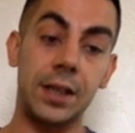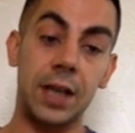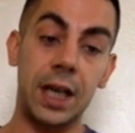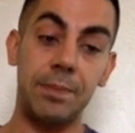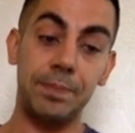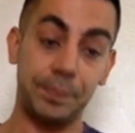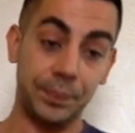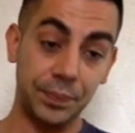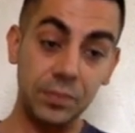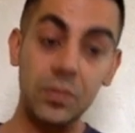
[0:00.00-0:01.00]

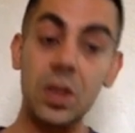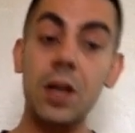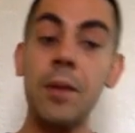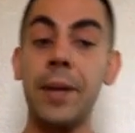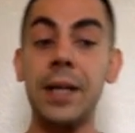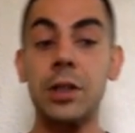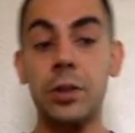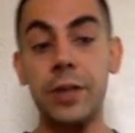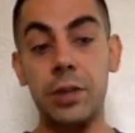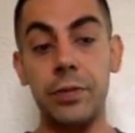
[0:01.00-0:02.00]
Back
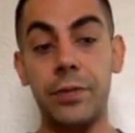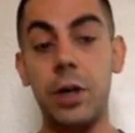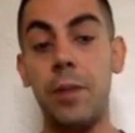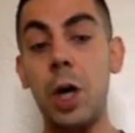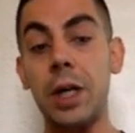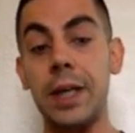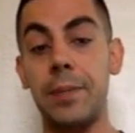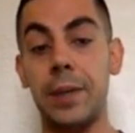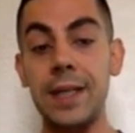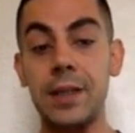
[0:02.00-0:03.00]
to it. So we've got
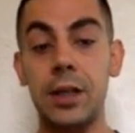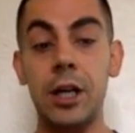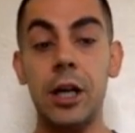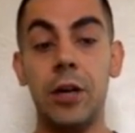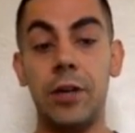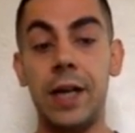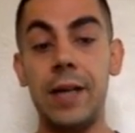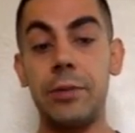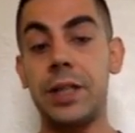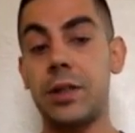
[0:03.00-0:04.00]
Marketplace,
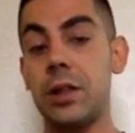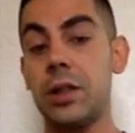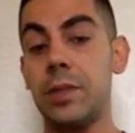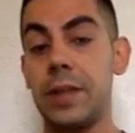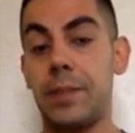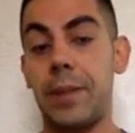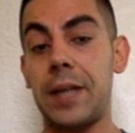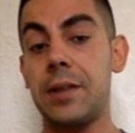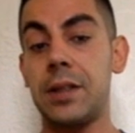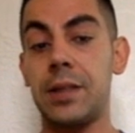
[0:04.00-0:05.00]
right, which is going to be
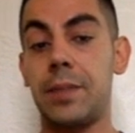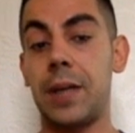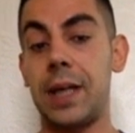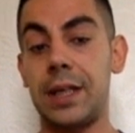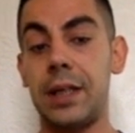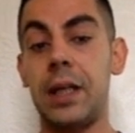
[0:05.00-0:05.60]
patented by,